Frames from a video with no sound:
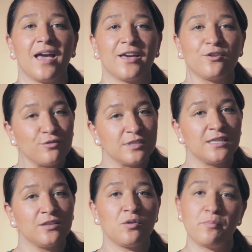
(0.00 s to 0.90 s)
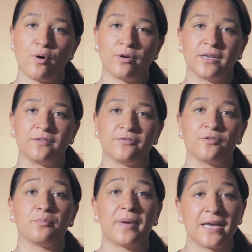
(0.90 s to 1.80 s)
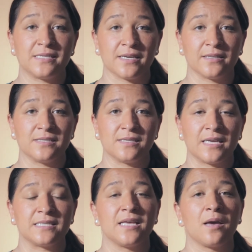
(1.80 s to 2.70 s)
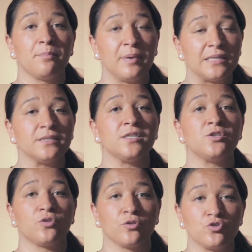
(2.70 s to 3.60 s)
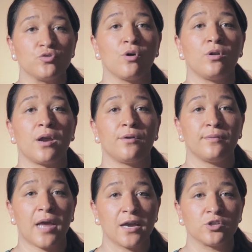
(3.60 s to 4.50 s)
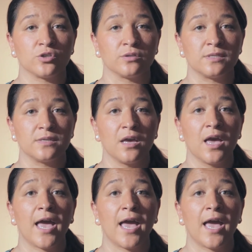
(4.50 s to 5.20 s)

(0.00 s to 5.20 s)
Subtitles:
A crucial component for patience is the ability to control our reactions